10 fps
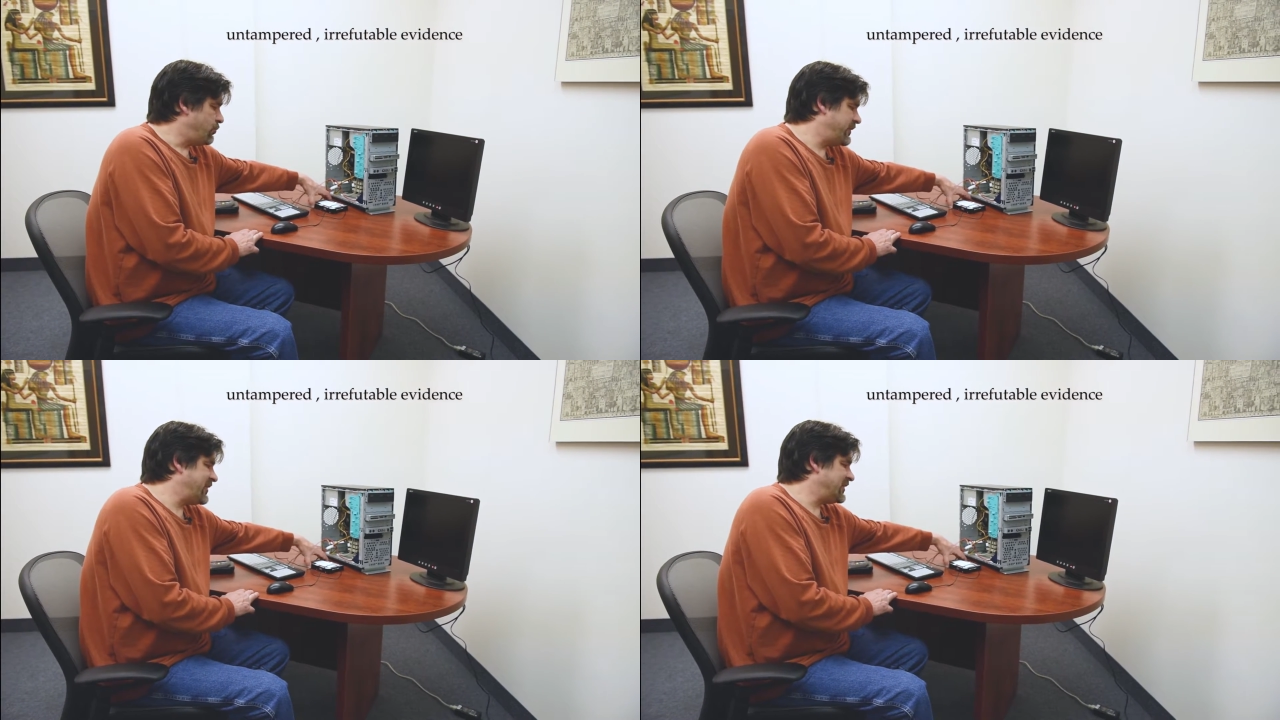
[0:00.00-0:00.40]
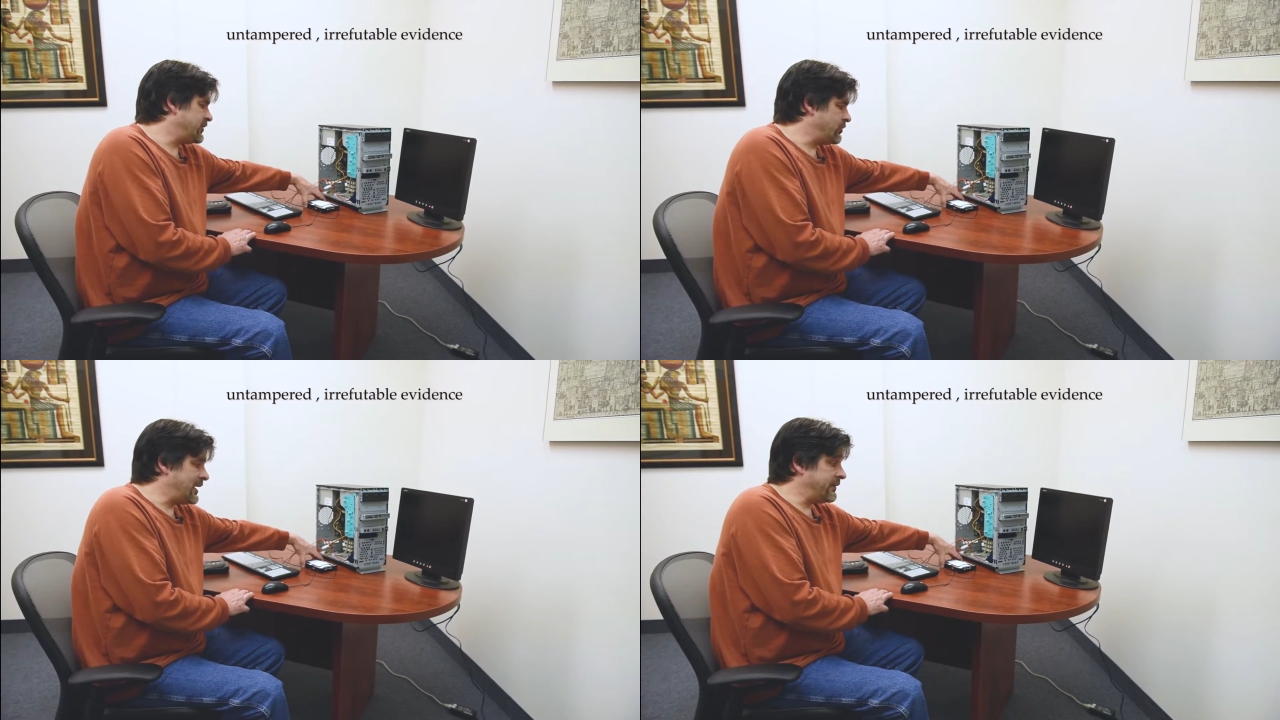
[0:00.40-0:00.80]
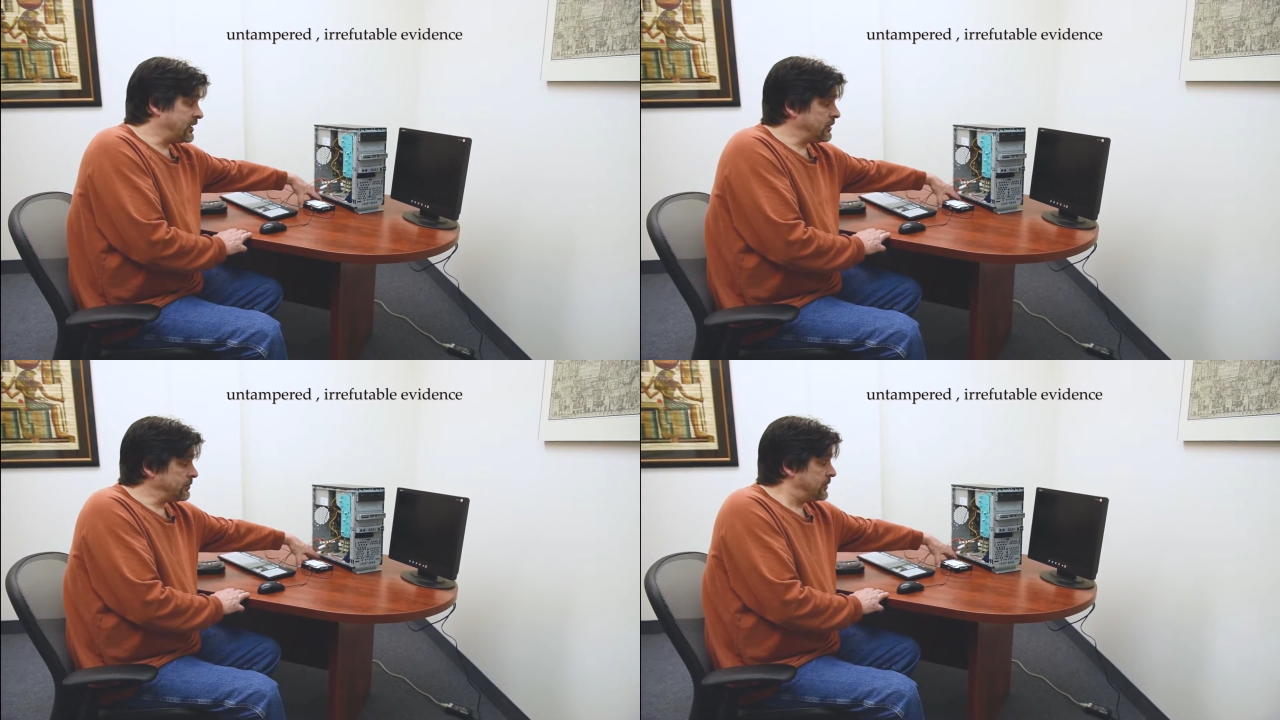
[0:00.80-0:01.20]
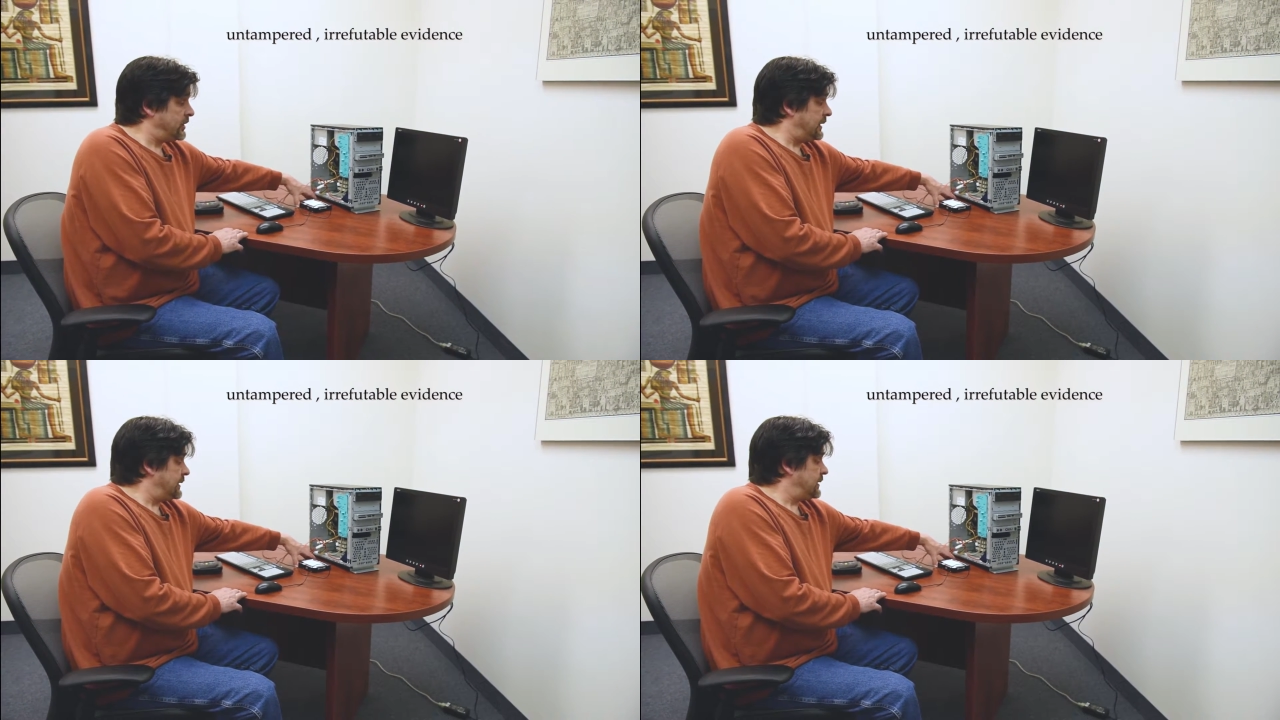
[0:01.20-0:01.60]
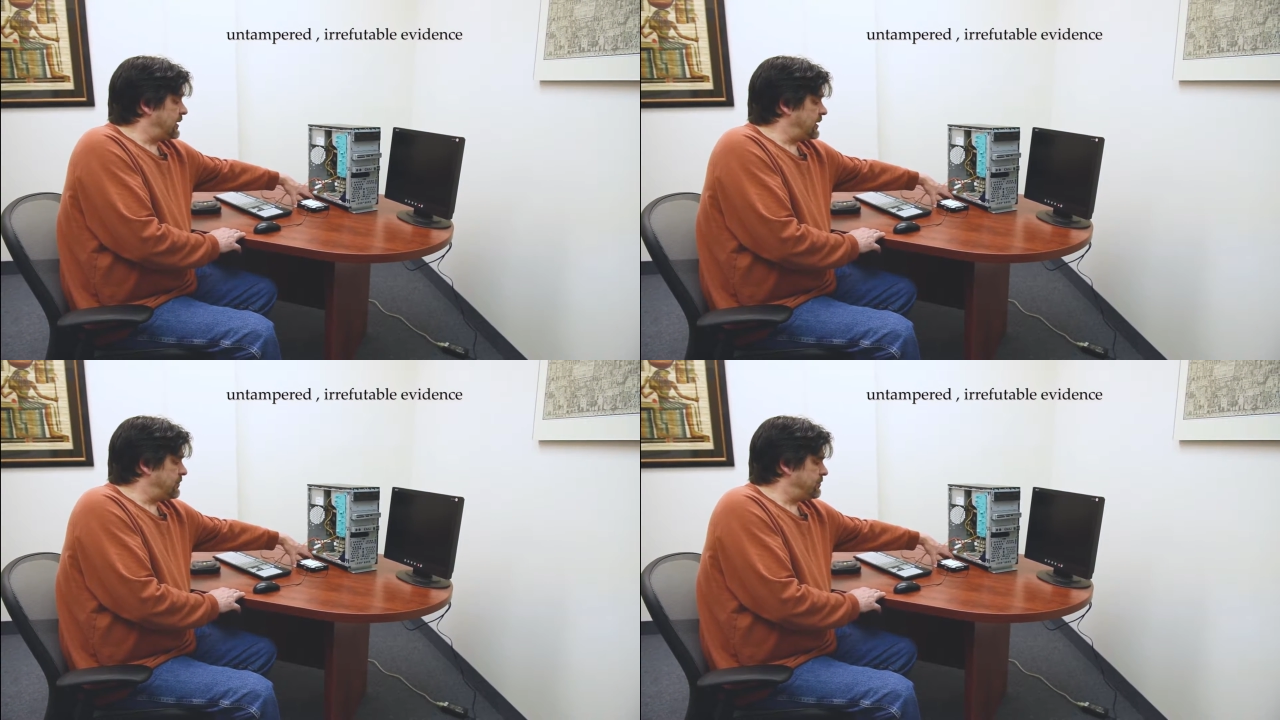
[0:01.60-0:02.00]
We've got the drive out
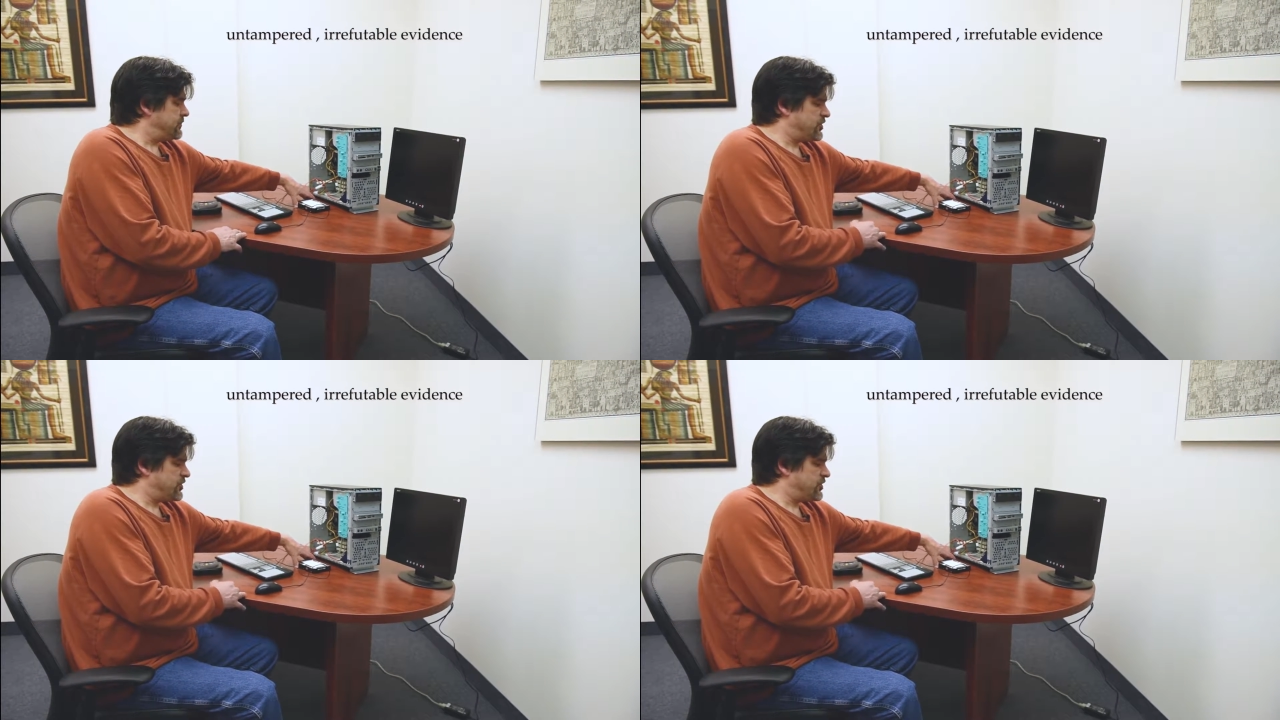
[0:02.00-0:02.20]
um,